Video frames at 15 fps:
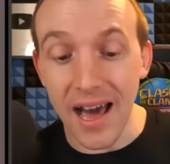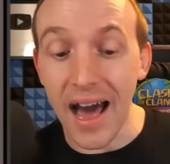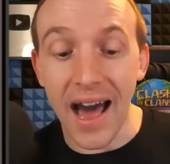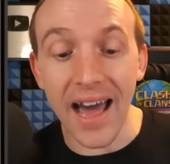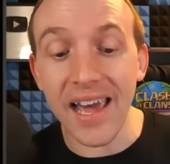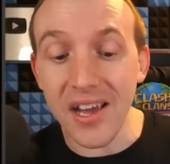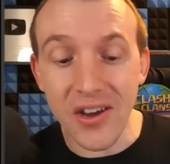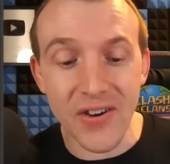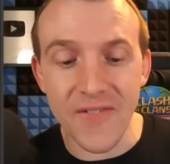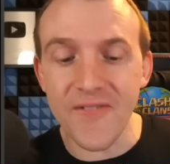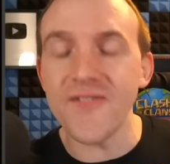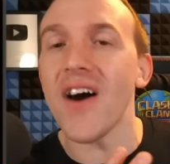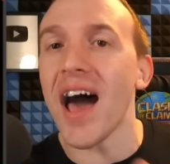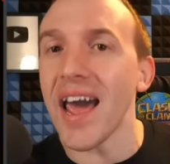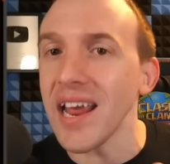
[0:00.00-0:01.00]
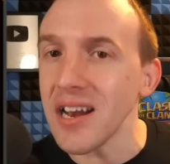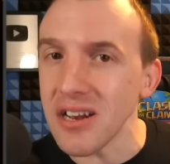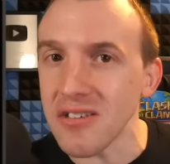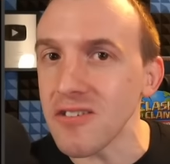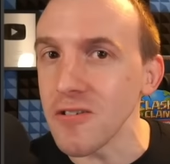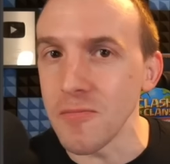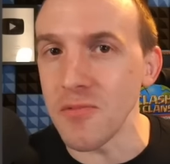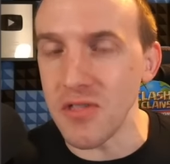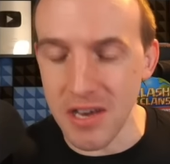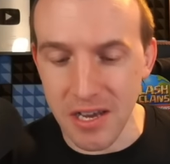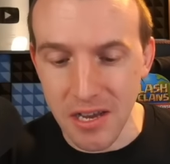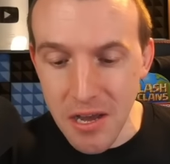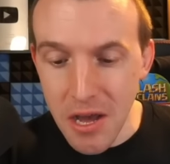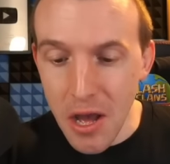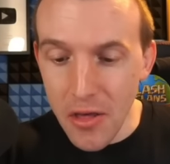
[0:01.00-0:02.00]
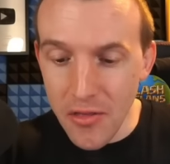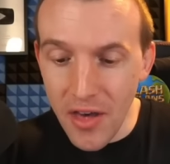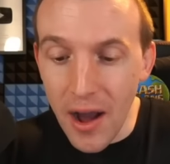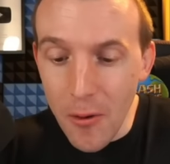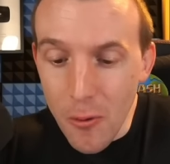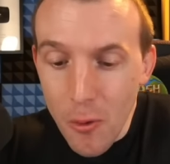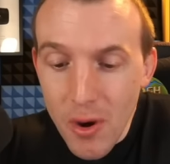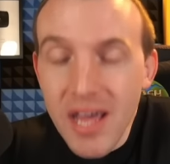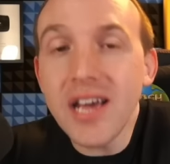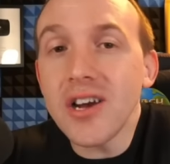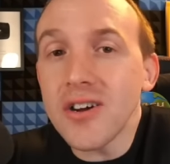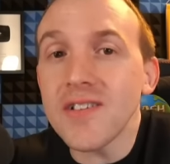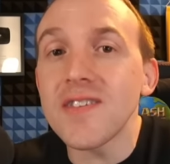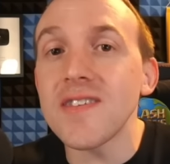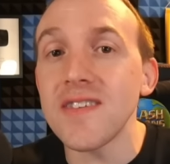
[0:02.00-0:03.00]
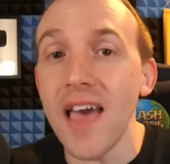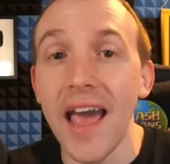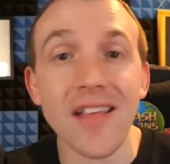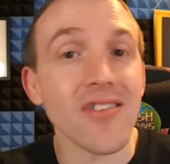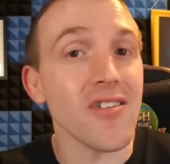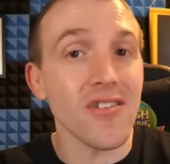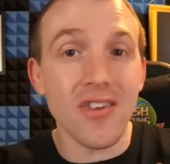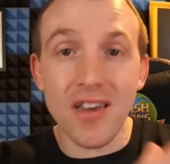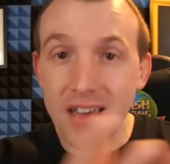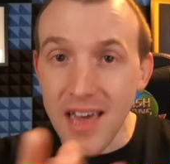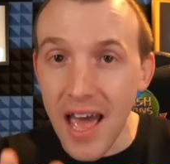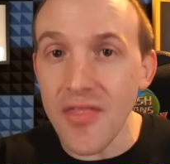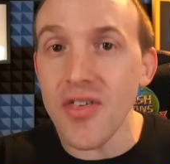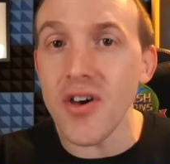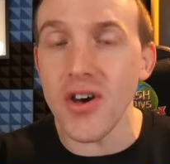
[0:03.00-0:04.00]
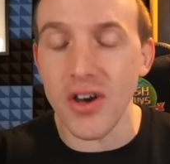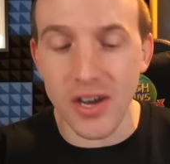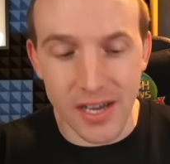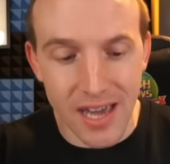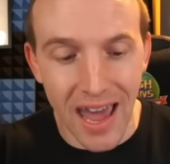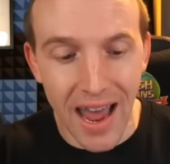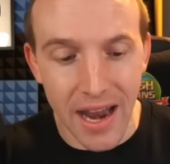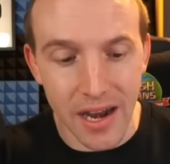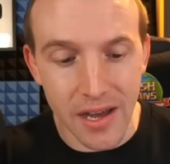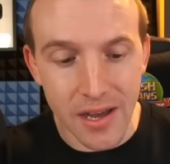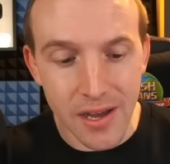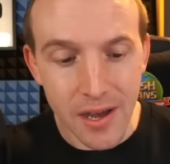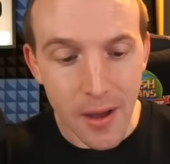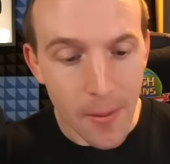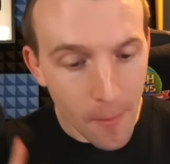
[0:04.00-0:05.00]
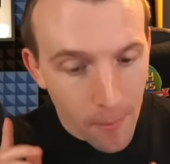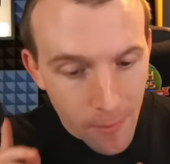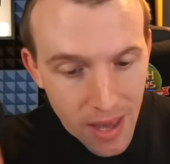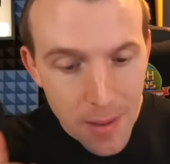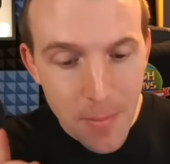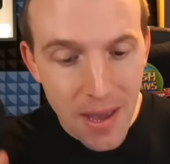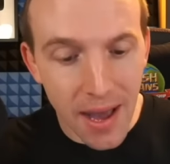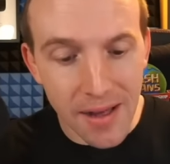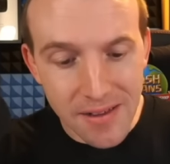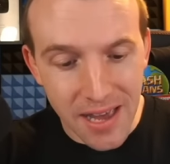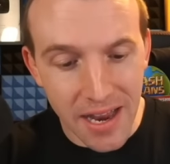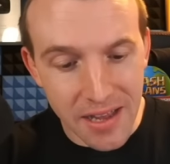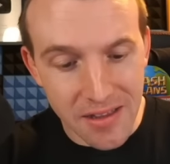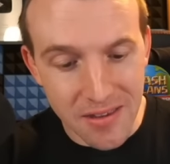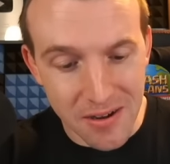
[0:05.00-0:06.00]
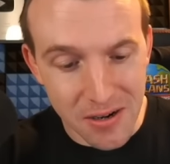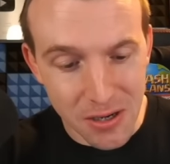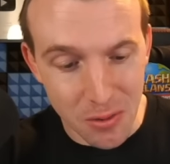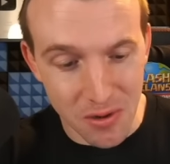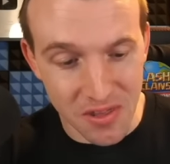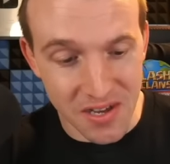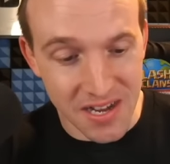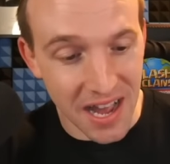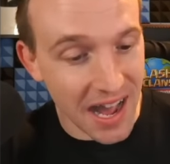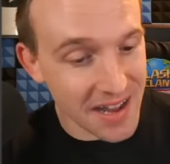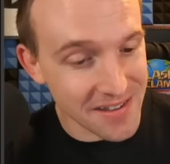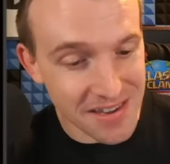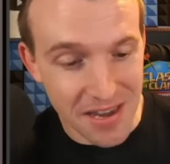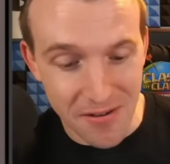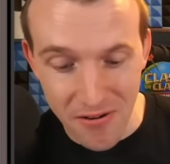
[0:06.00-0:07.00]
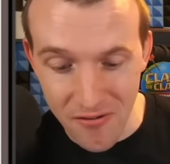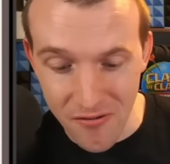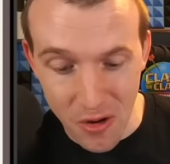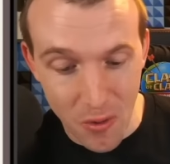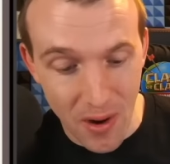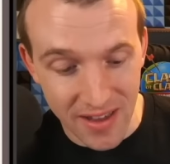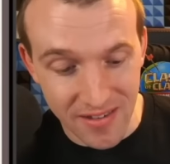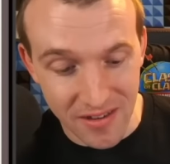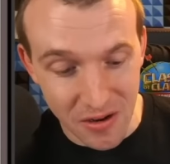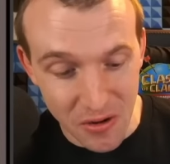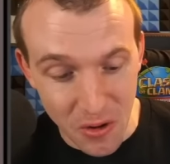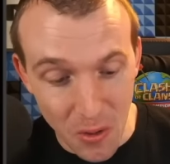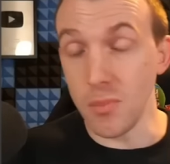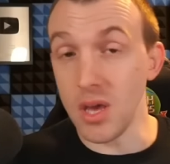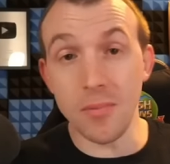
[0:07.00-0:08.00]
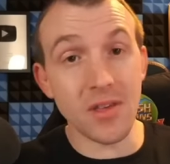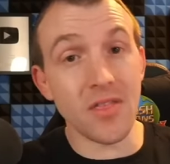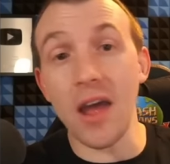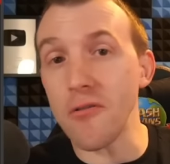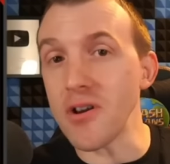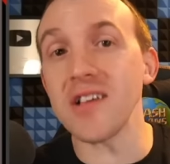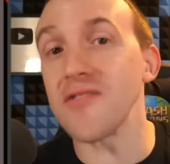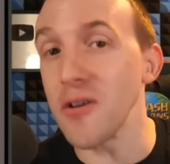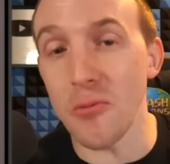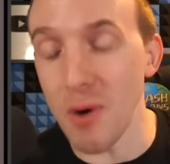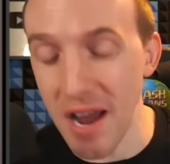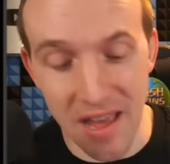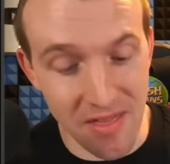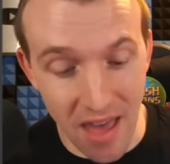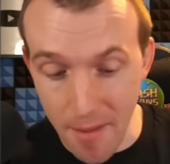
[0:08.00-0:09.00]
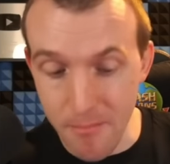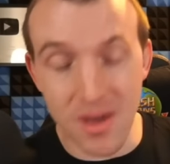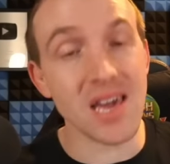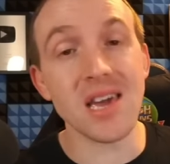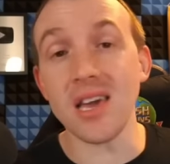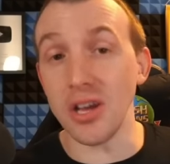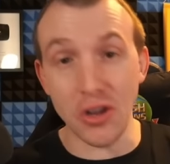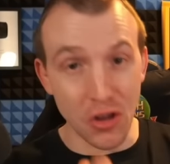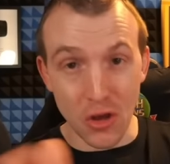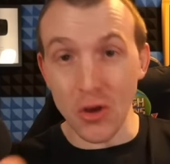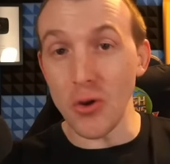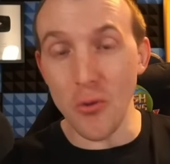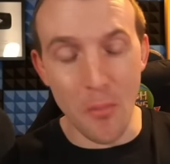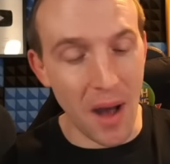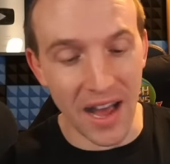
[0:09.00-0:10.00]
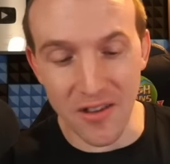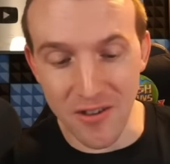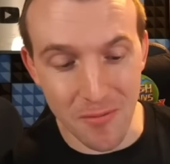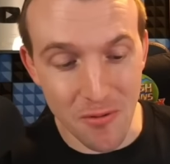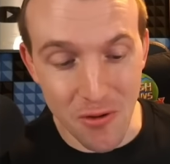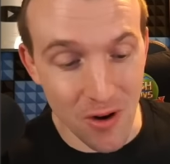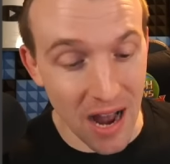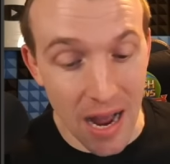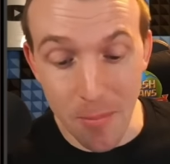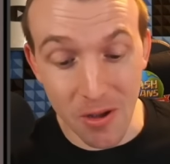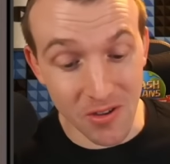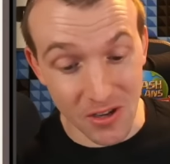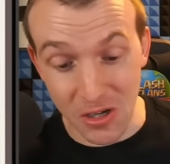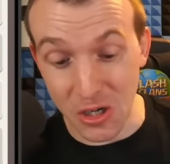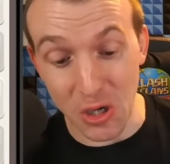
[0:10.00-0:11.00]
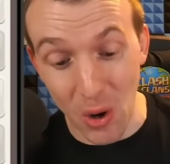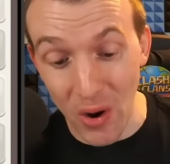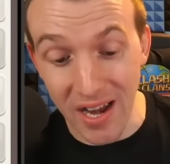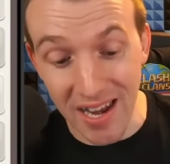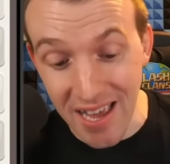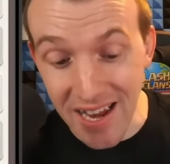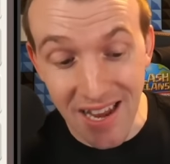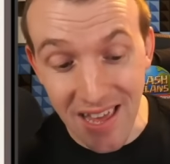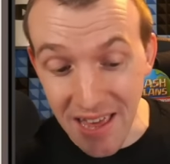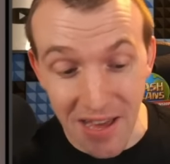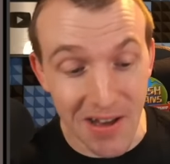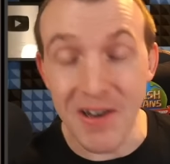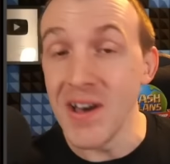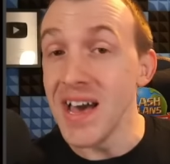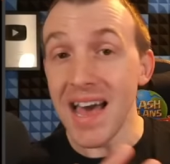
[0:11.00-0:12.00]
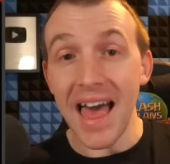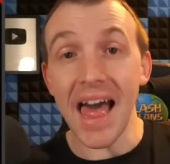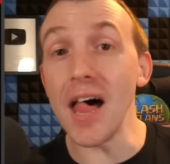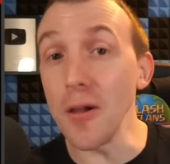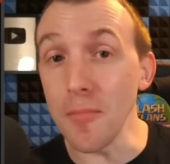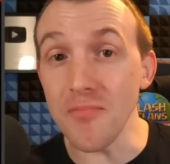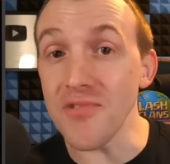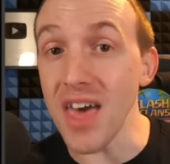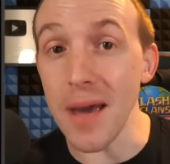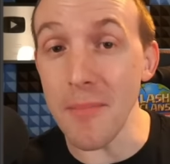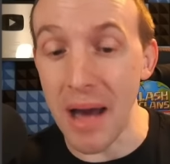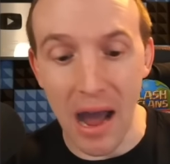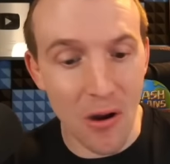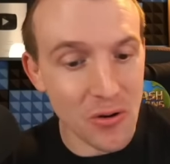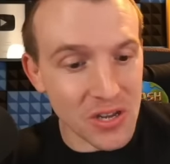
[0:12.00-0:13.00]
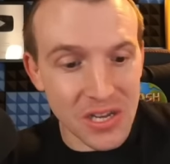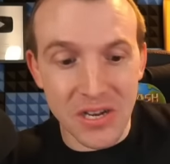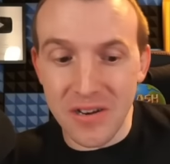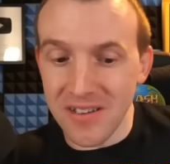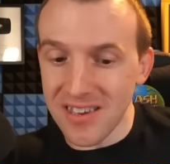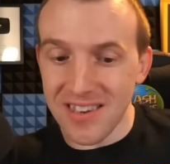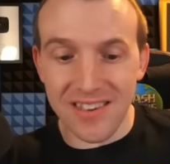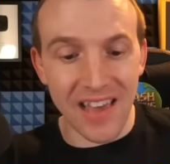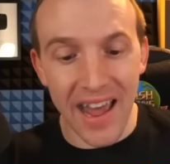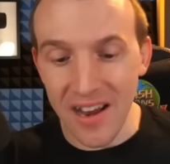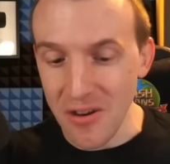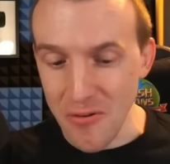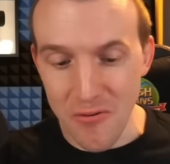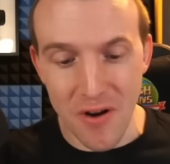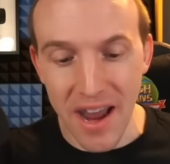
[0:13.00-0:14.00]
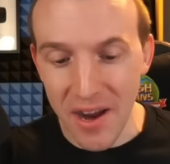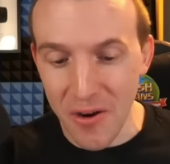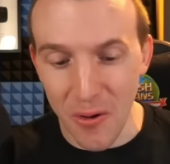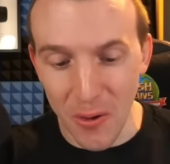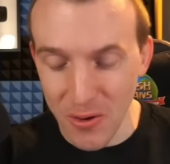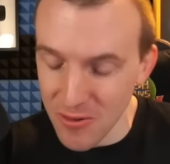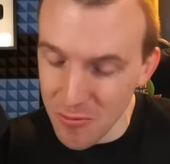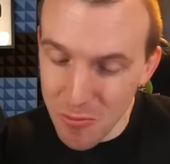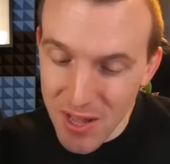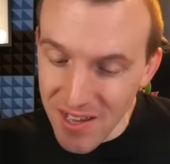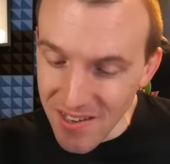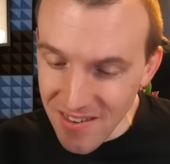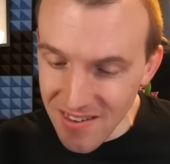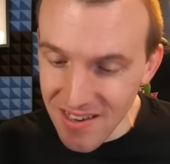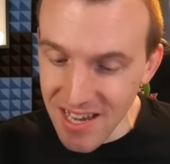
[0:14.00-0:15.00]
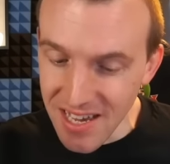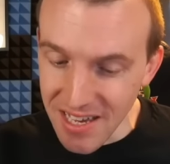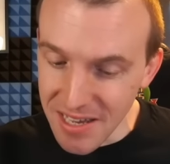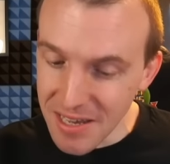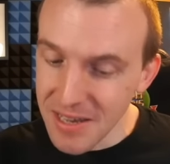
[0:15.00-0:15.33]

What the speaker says: I could find something that we could set together again. Maybe I'll get in touch with the guys here at Request and Go. Maybe there is a way that me and you, my subscribers, can join in here, help them out, and set records. We'll see.